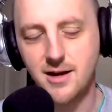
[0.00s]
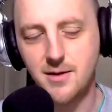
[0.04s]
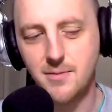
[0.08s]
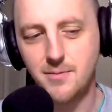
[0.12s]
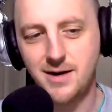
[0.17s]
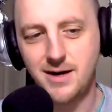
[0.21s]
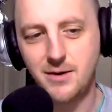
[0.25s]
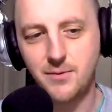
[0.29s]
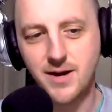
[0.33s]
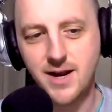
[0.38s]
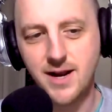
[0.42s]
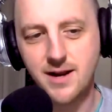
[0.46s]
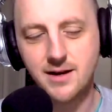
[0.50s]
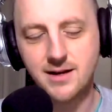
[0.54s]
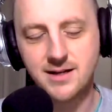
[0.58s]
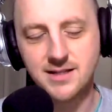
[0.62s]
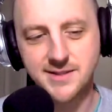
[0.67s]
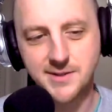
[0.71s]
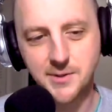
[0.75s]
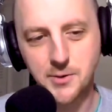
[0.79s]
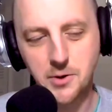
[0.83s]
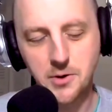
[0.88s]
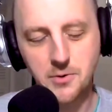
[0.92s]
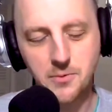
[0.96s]
My way,
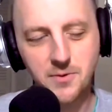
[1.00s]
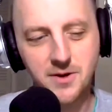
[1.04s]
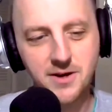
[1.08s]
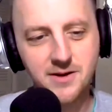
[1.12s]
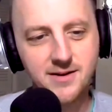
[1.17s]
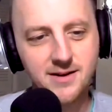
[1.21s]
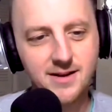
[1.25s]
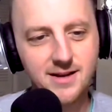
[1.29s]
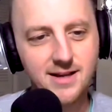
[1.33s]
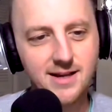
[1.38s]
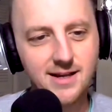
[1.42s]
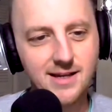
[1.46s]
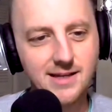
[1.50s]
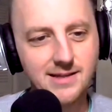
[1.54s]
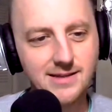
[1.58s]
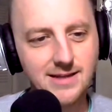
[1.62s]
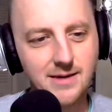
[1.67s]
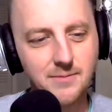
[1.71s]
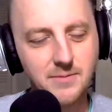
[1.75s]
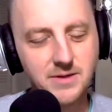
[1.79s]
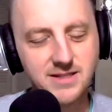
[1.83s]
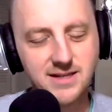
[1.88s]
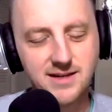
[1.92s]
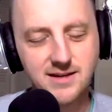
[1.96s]
because I ordered one, and
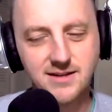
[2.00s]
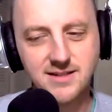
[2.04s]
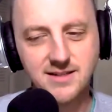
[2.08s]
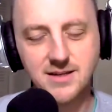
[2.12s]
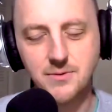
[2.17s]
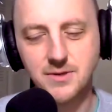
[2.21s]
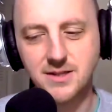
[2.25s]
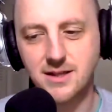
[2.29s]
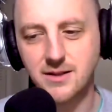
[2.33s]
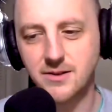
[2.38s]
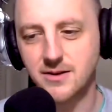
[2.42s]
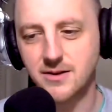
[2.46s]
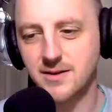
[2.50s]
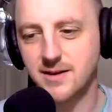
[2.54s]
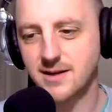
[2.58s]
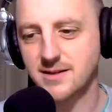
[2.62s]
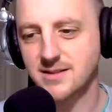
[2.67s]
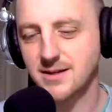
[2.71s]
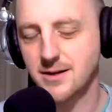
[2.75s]
I'm excited to see what they look like.